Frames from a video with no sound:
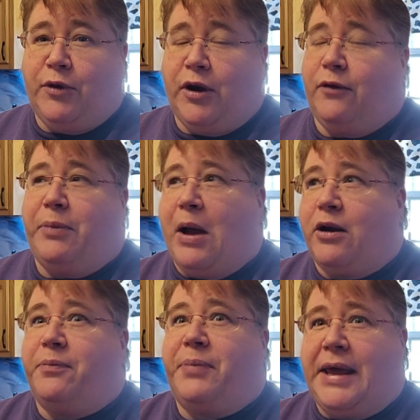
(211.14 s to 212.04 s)
or
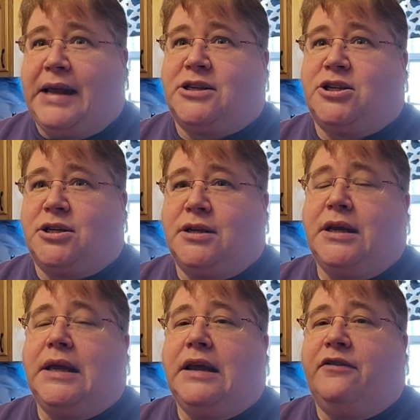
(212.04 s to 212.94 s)
powdered peach
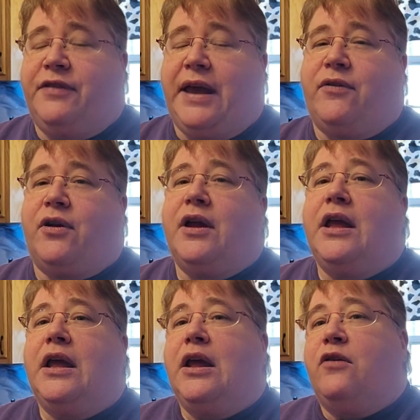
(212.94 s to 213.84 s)
flavor
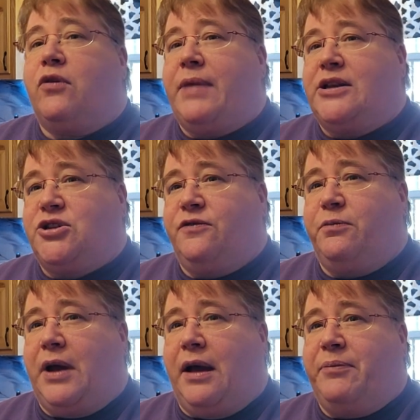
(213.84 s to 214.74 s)
from
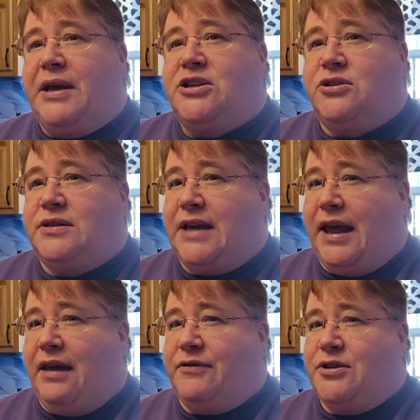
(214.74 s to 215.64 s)
that peach juice I
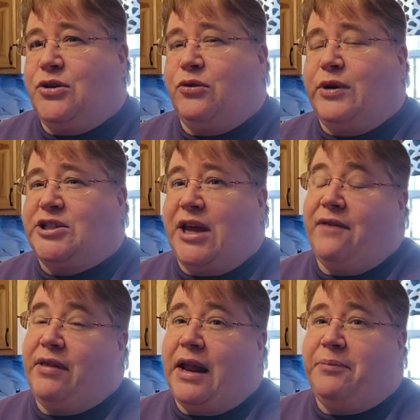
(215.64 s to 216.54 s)
have too, because I
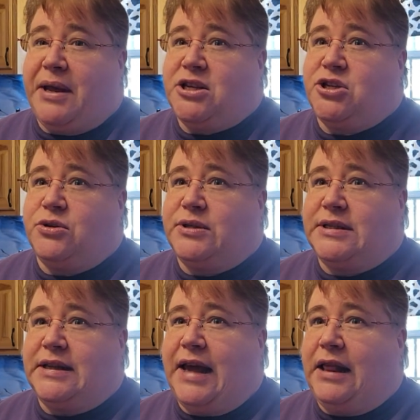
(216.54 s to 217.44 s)
have a lot of peach
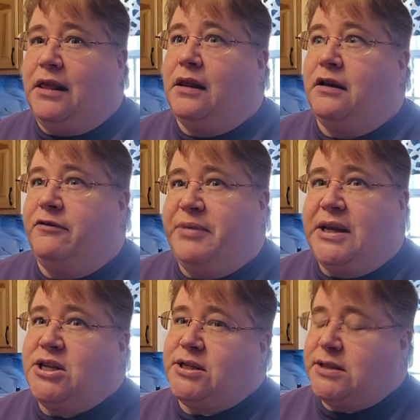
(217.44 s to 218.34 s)
juice and I love
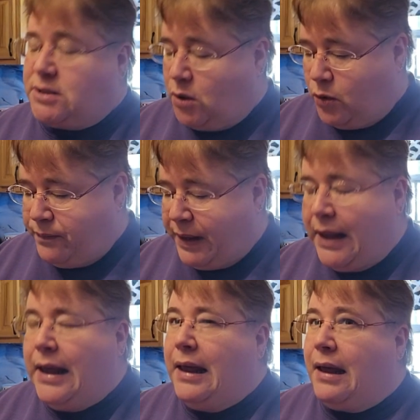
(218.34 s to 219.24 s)
peaches, so
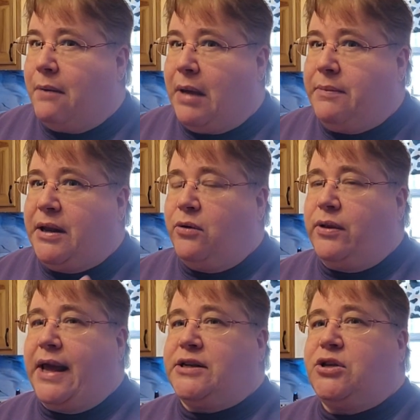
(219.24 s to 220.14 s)
I might be
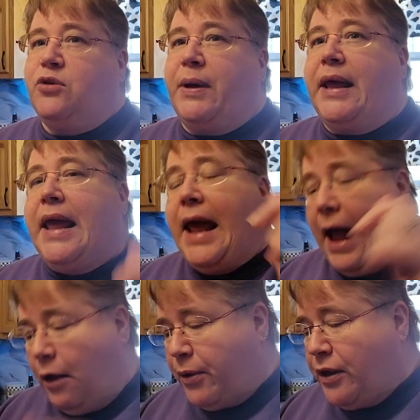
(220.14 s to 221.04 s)
doing that too. But
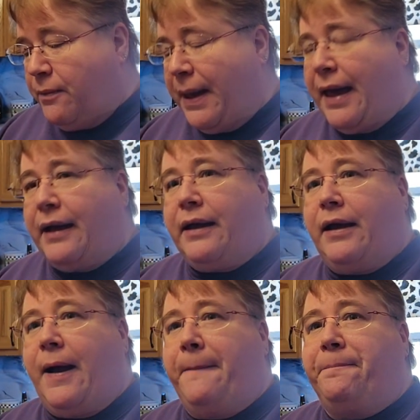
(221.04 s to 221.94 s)
I'll bring you back
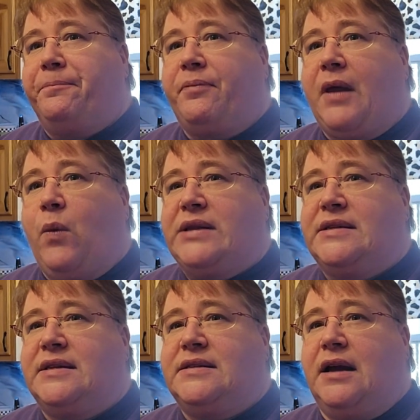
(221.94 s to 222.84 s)
once
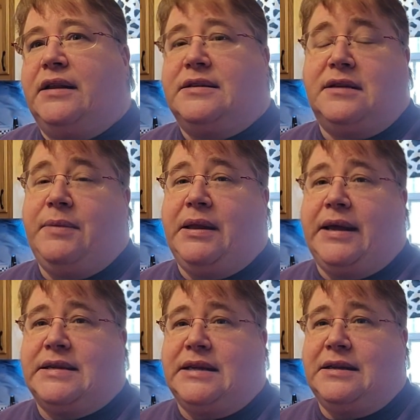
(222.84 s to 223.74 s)
this is done. This is going to be,
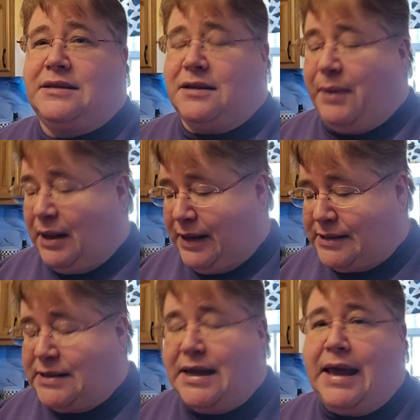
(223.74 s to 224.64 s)
like I said, this is going to be at
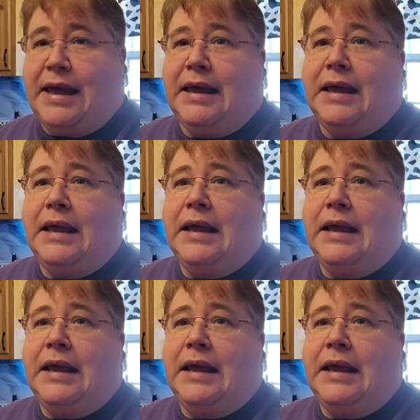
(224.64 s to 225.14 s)
least a day,